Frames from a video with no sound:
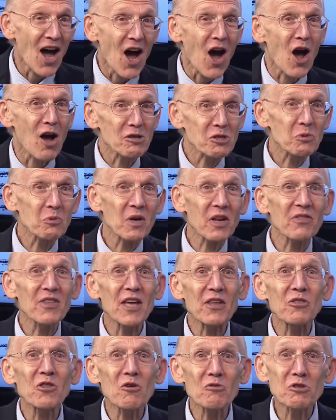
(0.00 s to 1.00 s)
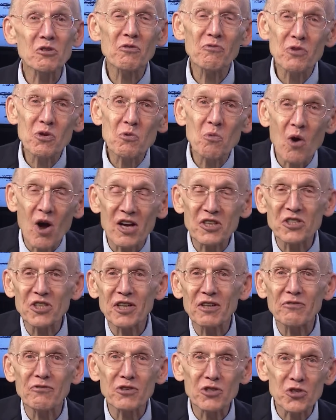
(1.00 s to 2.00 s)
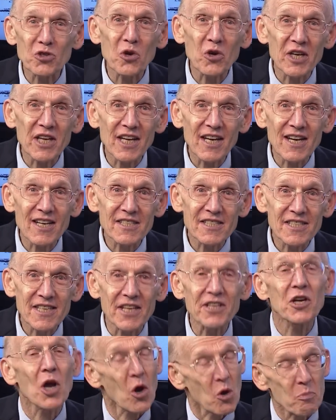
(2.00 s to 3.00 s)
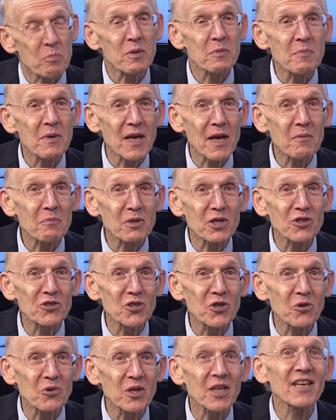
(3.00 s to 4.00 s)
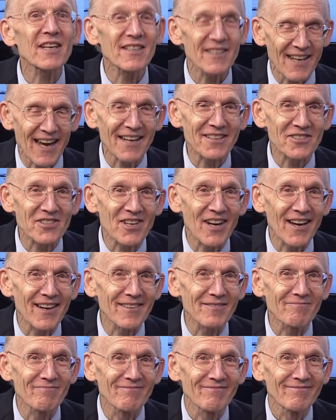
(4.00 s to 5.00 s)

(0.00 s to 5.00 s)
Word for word: Also want to thank those of you watching for joining us and hope you'll be able to tune in next time.